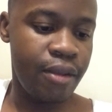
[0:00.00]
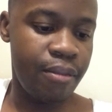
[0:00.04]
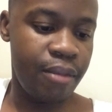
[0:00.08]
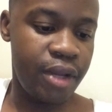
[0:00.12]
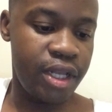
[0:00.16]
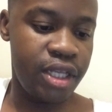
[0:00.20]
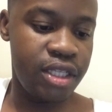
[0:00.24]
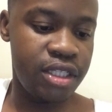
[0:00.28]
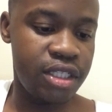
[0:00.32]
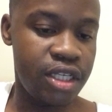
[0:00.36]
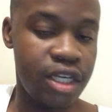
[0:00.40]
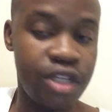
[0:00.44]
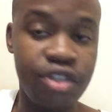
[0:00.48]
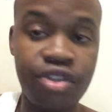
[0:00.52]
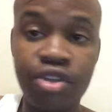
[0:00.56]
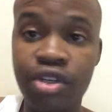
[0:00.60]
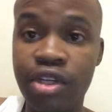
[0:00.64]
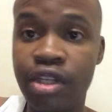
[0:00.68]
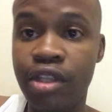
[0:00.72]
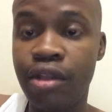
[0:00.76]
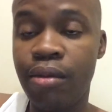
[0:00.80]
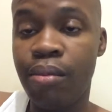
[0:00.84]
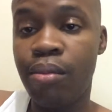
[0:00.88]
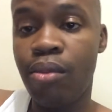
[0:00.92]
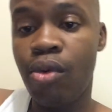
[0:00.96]
but it's
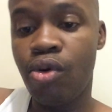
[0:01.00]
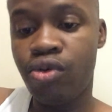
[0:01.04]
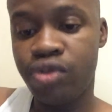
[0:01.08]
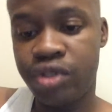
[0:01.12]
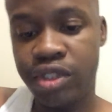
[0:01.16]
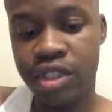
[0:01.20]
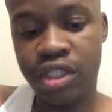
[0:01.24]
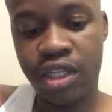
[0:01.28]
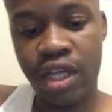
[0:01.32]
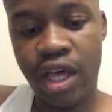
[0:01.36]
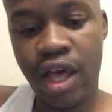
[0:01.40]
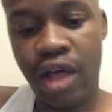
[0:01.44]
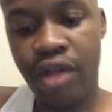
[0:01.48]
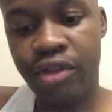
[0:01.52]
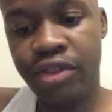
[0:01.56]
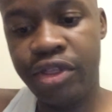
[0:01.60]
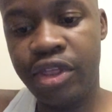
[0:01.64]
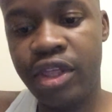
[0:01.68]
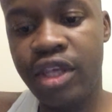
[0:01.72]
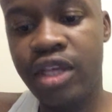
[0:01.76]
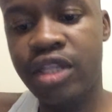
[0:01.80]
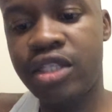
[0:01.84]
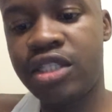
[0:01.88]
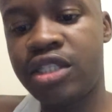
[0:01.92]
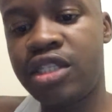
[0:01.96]
actually the most
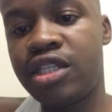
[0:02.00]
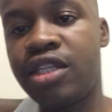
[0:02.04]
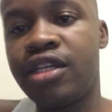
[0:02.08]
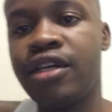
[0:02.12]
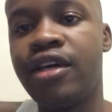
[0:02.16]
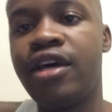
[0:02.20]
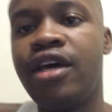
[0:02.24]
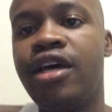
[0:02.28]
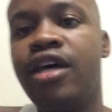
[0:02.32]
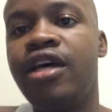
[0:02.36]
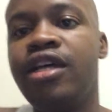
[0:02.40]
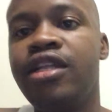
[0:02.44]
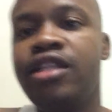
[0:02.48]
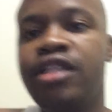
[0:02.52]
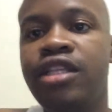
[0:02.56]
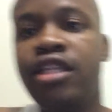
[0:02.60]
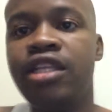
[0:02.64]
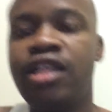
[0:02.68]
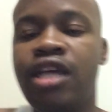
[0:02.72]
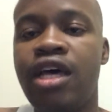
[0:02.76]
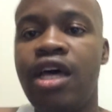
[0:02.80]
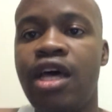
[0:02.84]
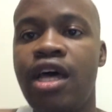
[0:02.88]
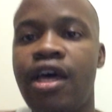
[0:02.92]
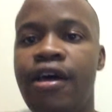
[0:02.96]
healthiest.
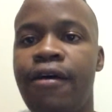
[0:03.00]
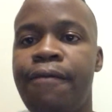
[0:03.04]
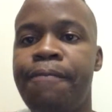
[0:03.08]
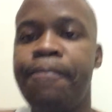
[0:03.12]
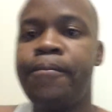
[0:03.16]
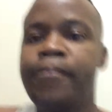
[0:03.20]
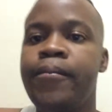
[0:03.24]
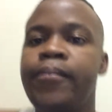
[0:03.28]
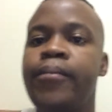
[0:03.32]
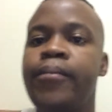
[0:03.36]
And the